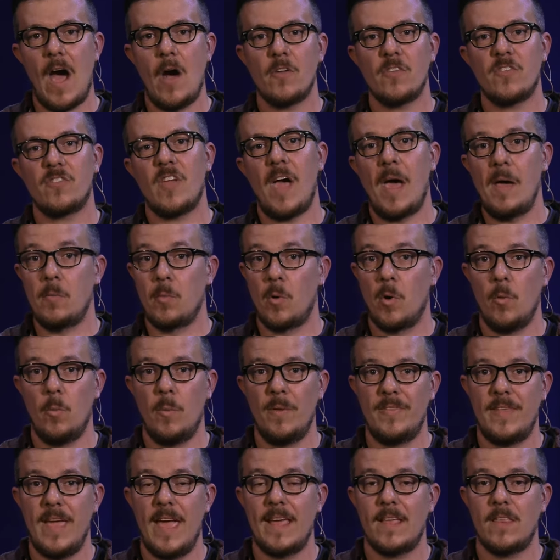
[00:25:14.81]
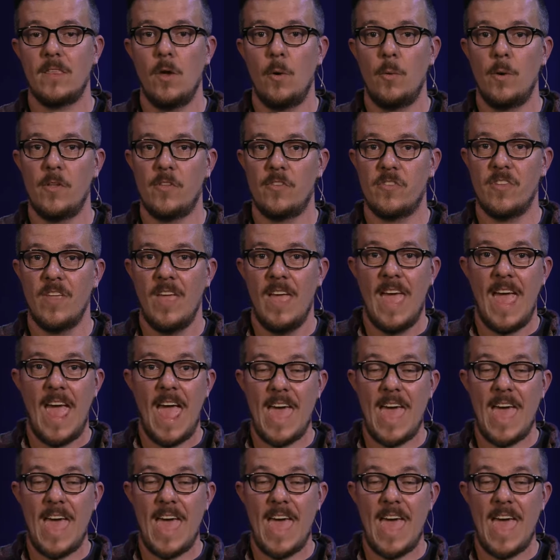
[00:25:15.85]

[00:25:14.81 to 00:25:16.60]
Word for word: outside world would take notice.